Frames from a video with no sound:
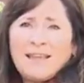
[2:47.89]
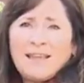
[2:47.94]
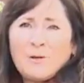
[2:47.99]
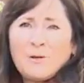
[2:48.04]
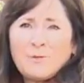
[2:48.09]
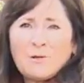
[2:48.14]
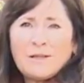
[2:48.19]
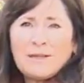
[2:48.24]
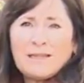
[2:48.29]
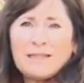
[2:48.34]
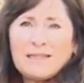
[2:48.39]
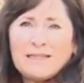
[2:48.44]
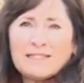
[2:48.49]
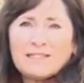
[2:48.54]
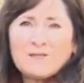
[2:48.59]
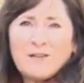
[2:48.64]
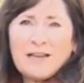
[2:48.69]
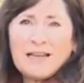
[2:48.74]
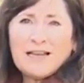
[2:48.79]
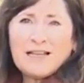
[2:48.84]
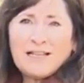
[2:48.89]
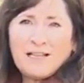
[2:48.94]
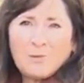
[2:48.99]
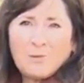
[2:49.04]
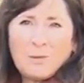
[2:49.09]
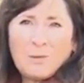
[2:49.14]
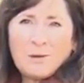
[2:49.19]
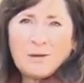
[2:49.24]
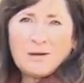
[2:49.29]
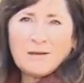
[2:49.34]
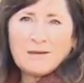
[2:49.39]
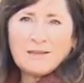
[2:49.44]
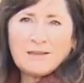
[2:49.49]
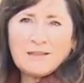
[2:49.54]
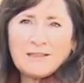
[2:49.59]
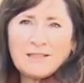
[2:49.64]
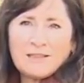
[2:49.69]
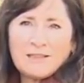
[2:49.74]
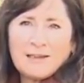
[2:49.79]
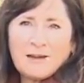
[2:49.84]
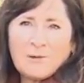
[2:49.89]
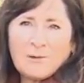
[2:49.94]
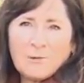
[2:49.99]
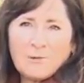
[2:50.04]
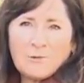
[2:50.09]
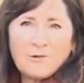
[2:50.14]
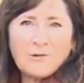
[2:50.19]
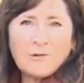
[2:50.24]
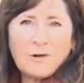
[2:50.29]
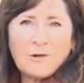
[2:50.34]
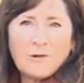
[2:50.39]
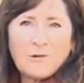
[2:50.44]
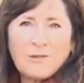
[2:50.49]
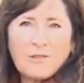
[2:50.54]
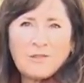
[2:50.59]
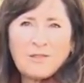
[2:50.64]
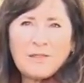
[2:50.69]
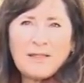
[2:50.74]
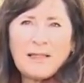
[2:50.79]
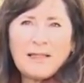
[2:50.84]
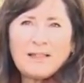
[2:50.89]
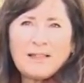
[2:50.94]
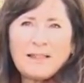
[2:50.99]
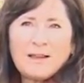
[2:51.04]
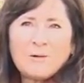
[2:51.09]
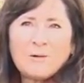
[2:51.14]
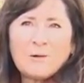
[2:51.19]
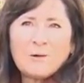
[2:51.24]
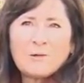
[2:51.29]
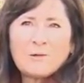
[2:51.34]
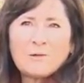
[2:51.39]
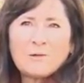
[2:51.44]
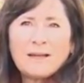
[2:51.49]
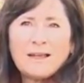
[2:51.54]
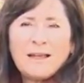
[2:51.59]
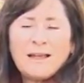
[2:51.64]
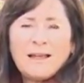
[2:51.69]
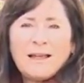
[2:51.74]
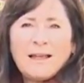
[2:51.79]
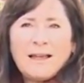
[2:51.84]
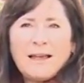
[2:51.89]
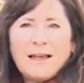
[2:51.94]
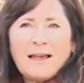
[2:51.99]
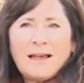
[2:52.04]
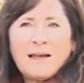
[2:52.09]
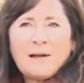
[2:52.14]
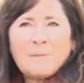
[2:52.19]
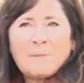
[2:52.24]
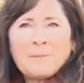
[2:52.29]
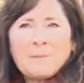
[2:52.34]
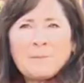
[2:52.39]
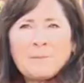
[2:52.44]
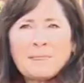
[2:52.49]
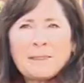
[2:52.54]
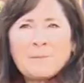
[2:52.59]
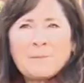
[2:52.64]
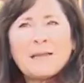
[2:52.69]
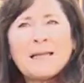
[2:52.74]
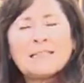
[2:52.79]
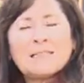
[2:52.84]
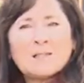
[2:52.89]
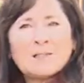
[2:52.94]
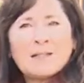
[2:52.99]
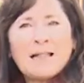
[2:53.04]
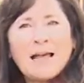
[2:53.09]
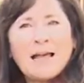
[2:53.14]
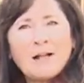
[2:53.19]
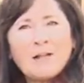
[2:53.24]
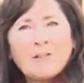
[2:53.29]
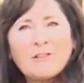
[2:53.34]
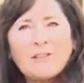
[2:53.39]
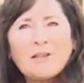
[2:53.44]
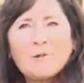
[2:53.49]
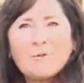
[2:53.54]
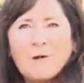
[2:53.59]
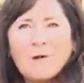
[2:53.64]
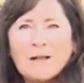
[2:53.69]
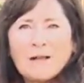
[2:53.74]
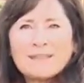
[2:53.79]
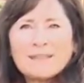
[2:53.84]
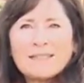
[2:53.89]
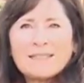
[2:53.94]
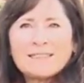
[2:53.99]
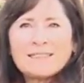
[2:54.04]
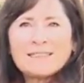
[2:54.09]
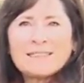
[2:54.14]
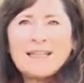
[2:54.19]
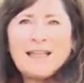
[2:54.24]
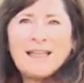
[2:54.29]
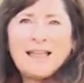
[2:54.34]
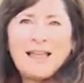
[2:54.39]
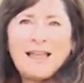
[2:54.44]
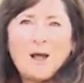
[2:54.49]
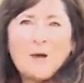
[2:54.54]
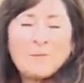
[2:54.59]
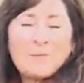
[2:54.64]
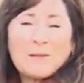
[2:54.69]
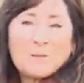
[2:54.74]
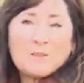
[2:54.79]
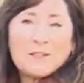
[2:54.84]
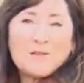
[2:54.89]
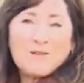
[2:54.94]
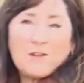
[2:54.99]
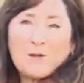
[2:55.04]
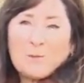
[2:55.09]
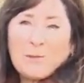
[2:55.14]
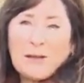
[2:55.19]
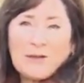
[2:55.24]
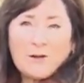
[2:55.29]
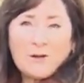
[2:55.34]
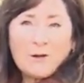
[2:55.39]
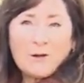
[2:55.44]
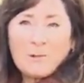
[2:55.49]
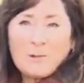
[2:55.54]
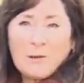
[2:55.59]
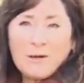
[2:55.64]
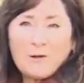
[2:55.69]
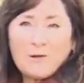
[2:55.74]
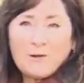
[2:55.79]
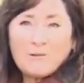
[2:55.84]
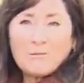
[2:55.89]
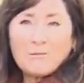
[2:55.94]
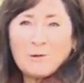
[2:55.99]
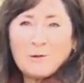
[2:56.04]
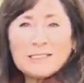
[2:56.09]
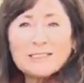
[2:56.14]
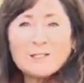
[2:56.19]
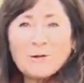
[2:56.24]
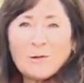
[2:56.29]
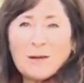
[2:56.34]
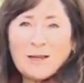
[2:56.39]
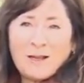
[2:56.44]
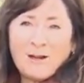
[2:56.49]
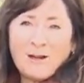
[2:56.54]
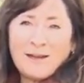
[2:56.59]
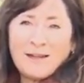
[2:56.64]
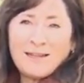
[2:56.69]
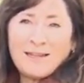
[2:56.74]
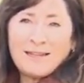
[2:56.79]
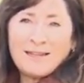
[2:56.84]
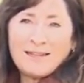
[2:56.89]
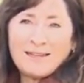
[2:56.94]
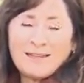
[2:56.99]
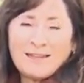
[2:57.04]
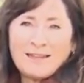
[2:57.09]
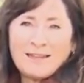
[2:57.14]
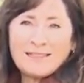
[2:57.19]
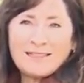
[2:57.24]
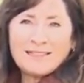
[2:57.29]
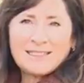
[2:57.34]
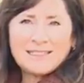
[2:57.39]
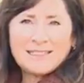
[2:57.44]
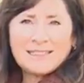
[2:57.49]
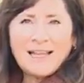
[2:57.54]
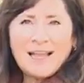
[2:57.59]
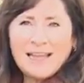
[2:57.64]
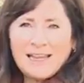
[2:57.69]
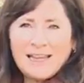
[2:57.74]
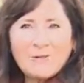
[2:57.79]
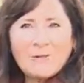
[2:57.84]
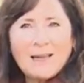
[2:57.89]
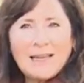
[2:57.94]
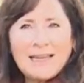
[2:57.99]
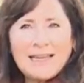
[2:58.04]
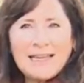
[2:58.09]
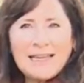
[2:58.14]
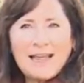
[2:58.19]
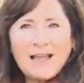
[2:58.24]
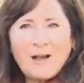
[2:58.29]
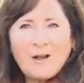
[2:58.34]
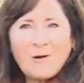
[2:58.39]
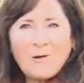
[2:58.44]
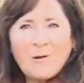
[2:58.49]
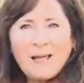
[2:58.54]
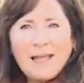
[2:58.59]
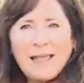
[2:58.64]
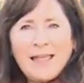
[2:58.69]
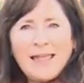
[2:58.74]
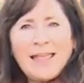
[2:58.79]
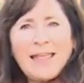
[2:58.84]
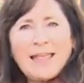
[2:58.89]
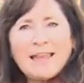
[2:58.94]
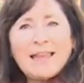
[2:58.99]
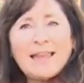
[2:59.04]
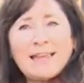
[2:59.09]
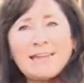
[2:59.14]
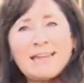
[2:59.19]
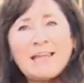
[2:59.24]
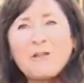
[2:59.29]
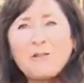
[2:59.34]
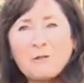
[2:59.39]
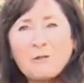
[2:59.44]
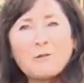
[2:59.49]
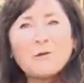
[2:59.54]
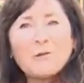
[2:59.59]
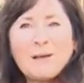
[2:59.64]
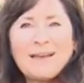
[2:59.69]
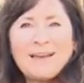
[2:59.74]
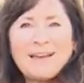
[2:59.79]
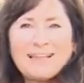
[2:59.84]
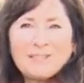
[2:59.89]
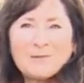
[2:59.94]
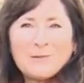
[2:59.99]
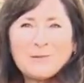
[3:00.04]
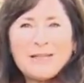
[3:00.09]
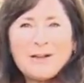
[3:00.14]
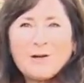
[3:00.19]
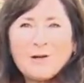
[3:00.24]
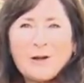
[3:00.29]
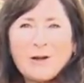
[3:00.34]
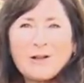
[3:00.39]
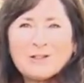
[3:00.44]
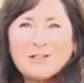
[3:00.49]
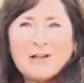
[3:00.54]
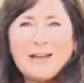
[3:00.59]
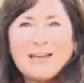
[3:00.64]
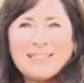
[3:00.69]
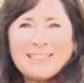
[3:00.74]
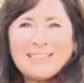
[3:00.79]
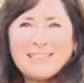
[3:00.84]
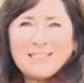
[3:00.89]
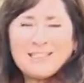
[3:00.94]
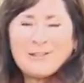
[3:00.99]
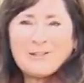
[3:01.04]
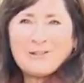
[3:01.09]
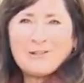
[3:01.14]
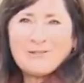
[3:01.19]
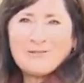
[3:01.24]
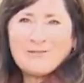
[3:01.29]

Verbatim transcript: It really is vitally important to their own growth and their own um, mental health and wellness, help them to feel better about what's going on in, in society right now and, and get through it as we are all trying to do.